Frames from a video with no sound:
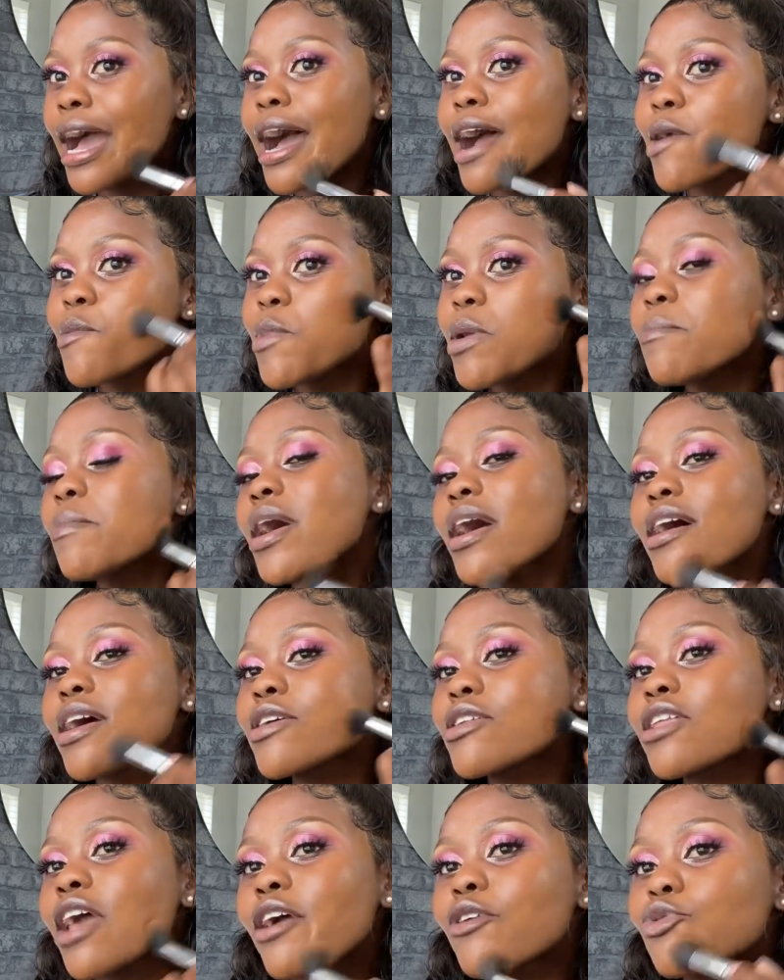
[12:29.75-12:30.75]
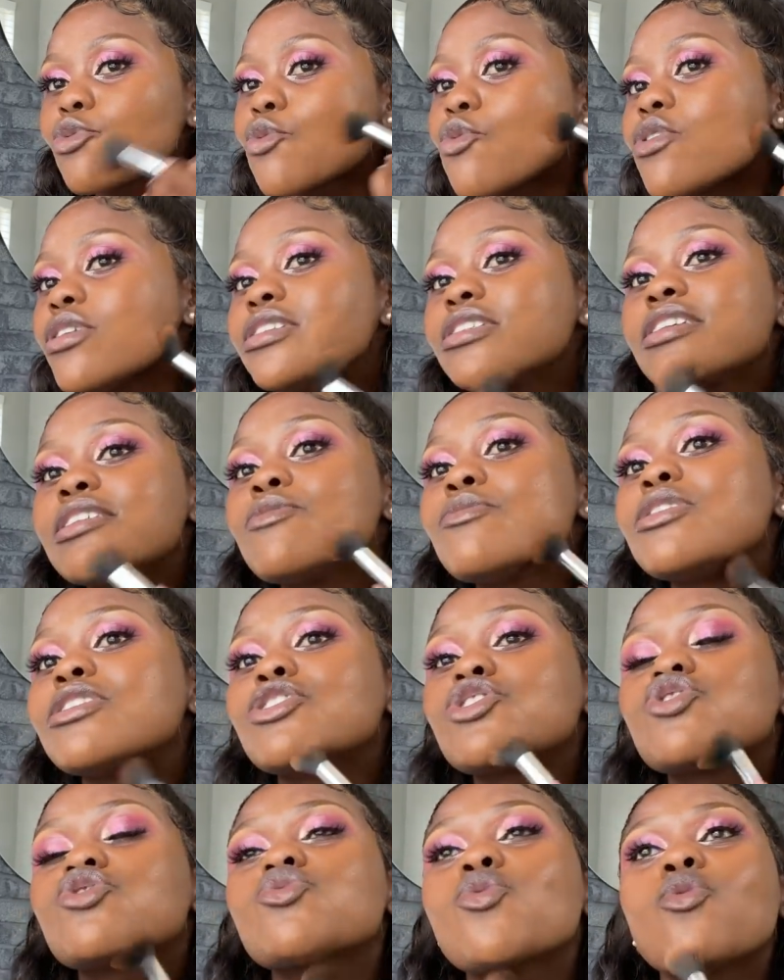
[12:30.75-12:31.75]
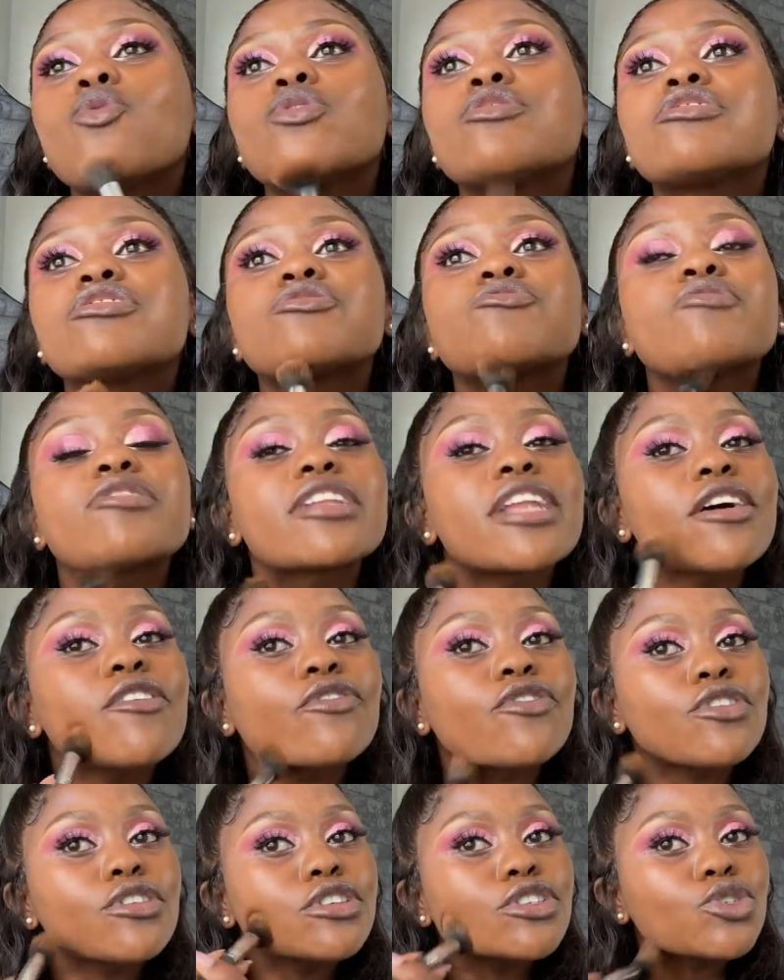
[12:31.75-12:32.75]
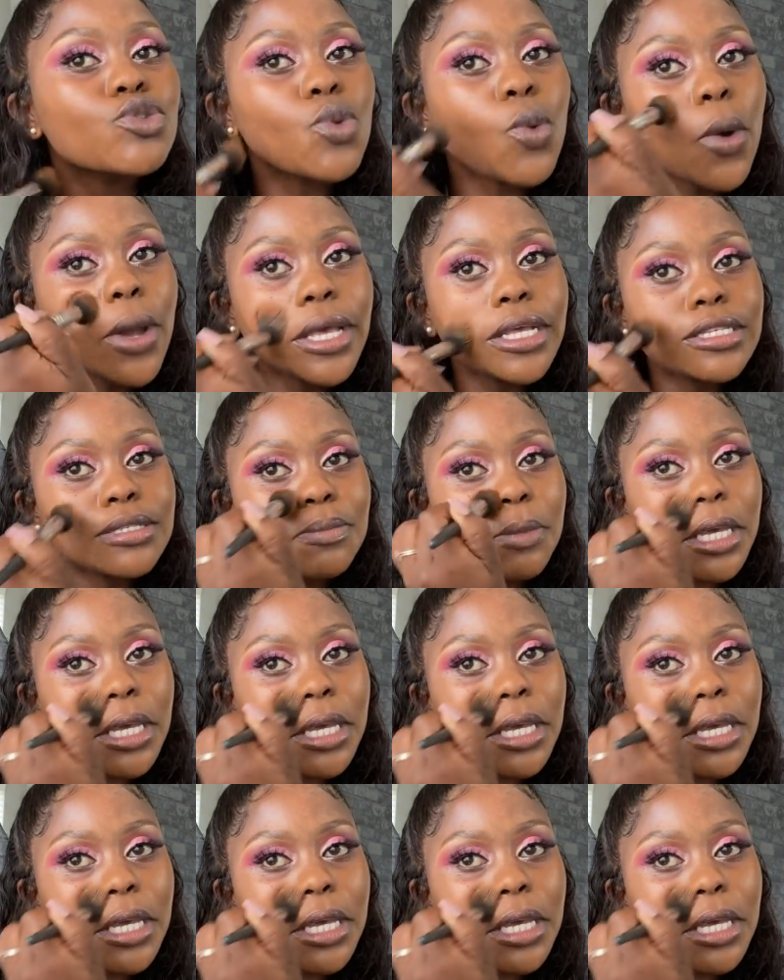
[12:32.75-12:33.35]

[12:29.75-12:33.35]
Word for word: I remember I, I thought he was short when I first saw his